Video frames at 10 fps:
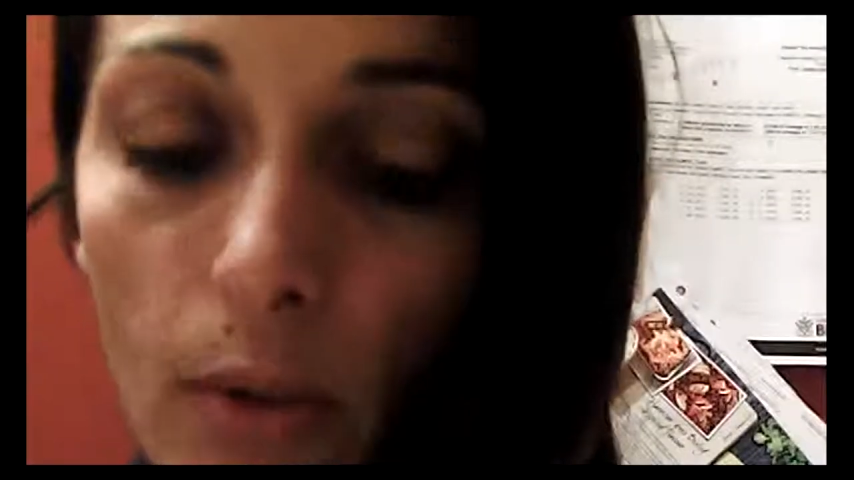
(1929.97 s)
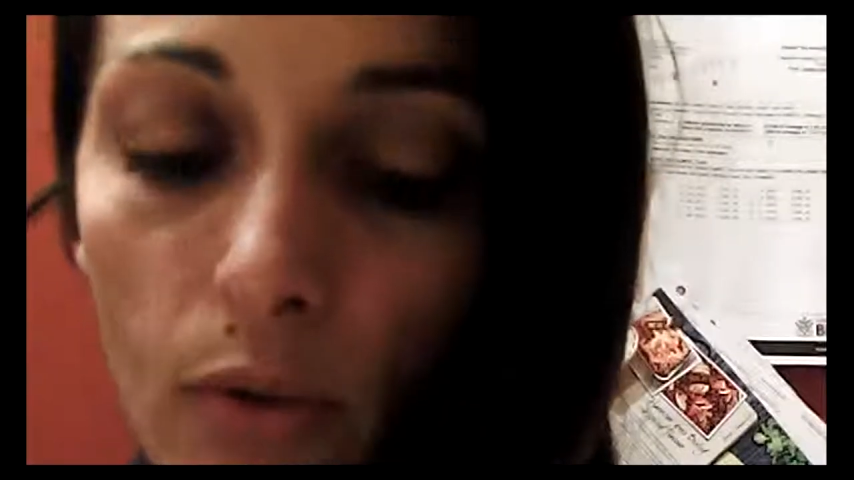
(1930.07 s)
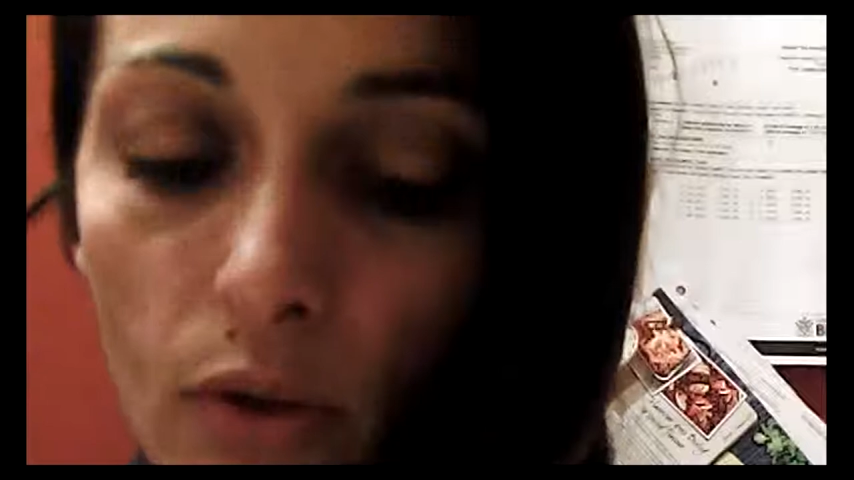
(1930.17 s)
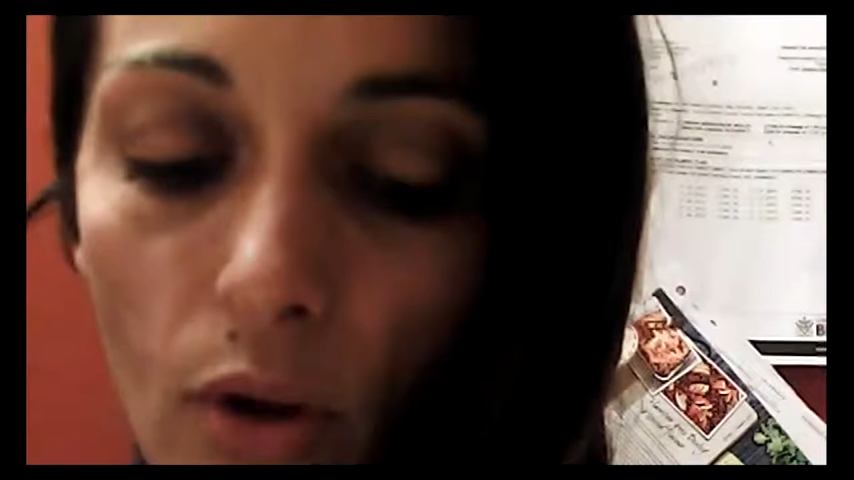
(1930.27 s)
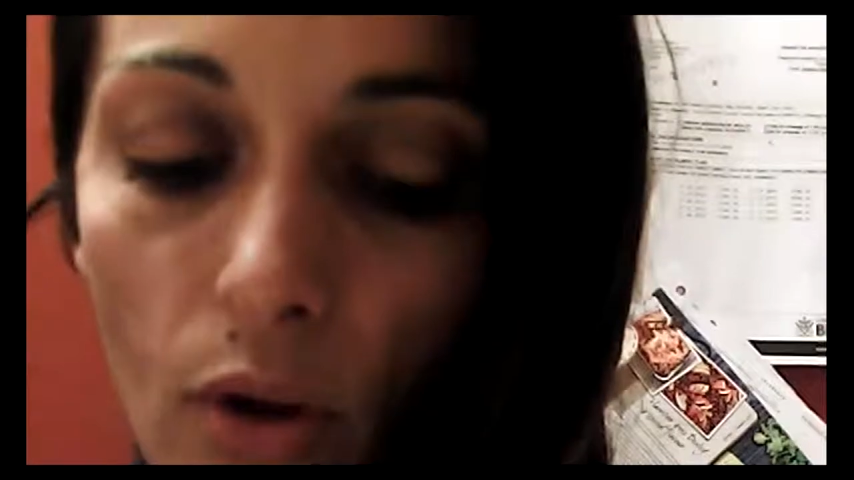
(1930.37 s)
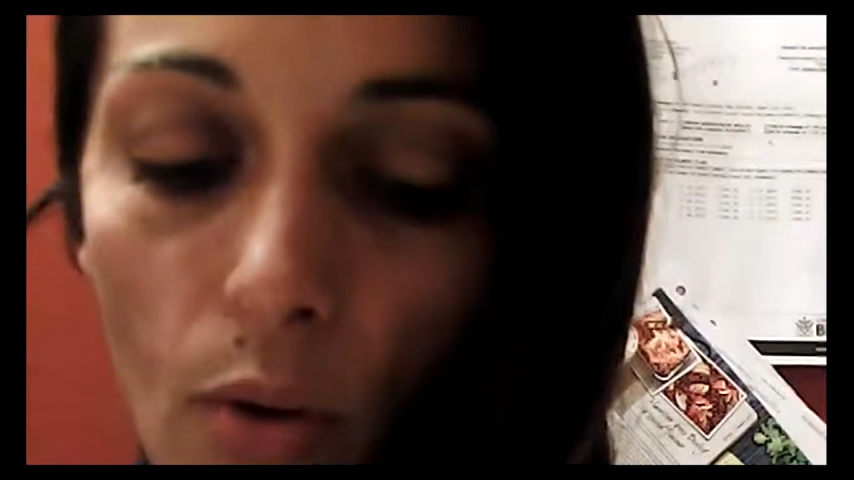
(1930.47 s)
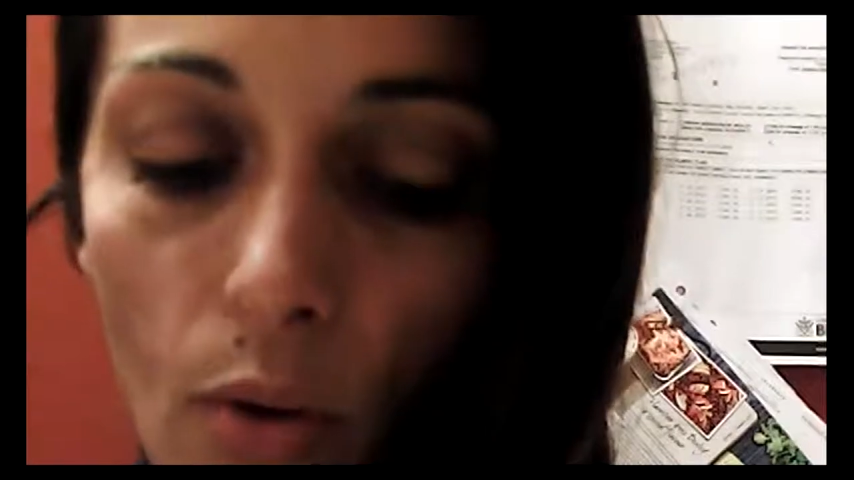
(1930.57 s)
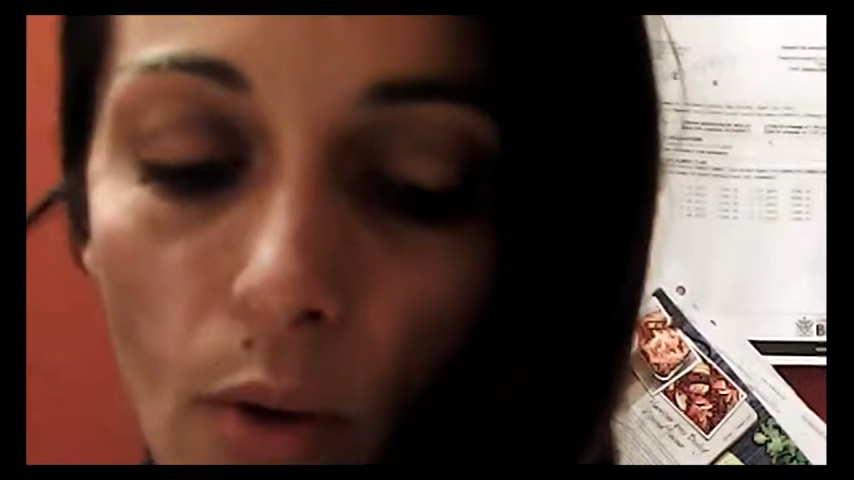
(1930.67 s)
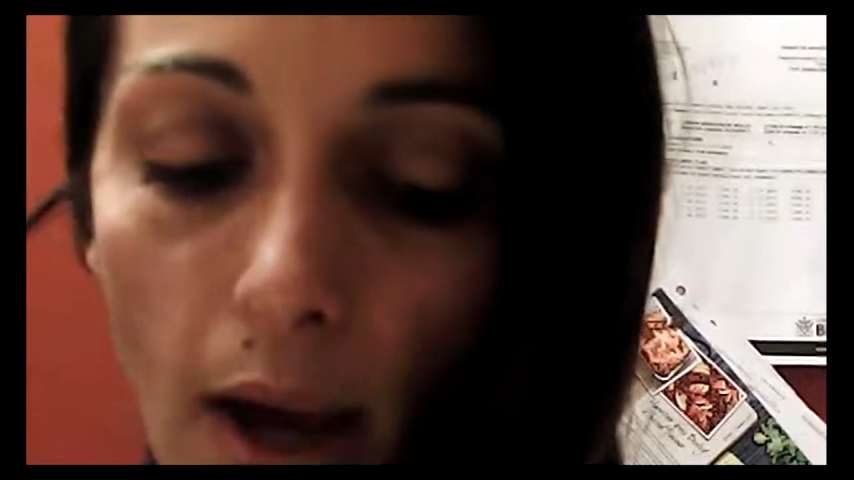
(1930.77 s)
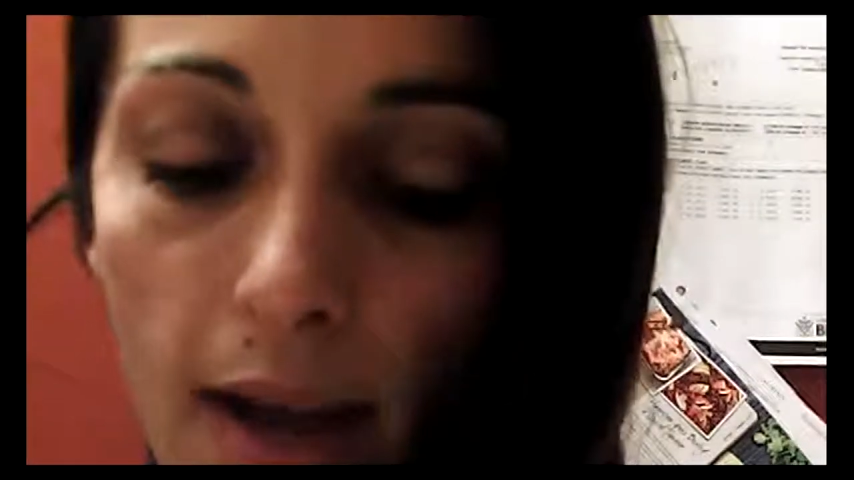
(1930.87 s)
on the
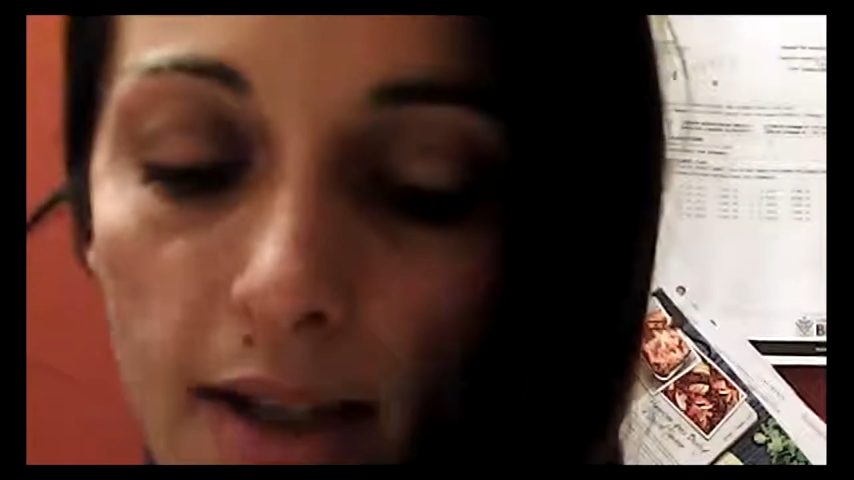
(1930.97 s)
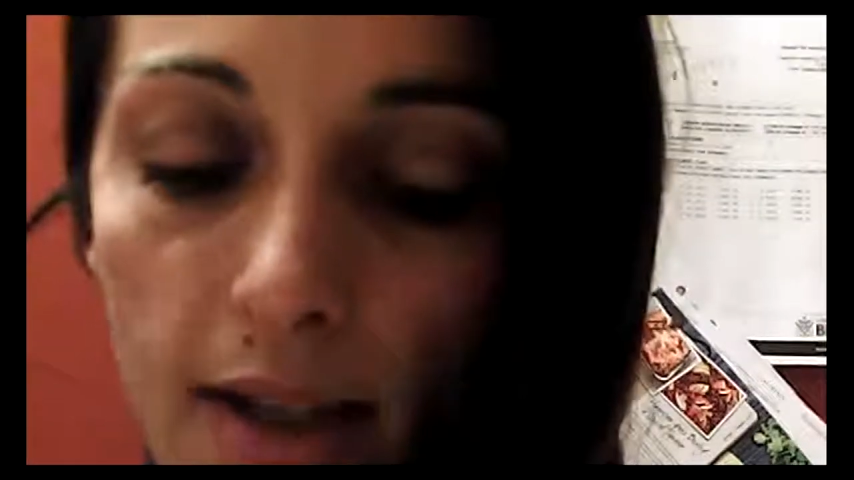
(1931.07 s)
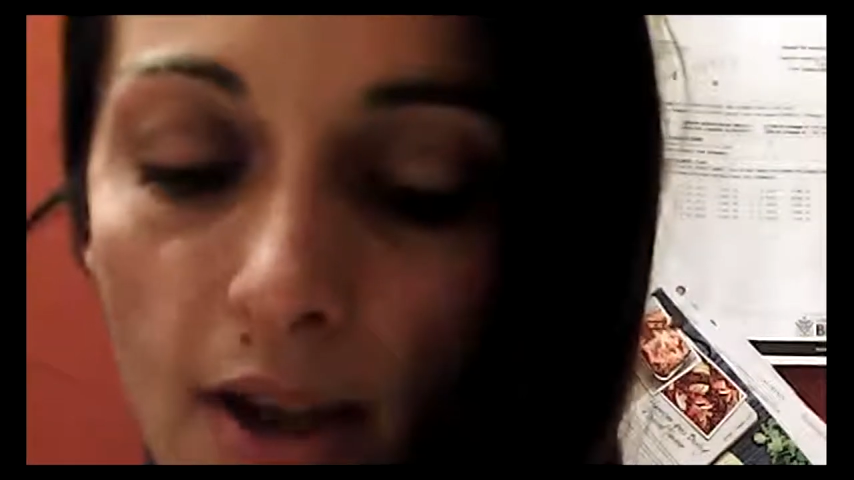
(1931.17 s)
call, and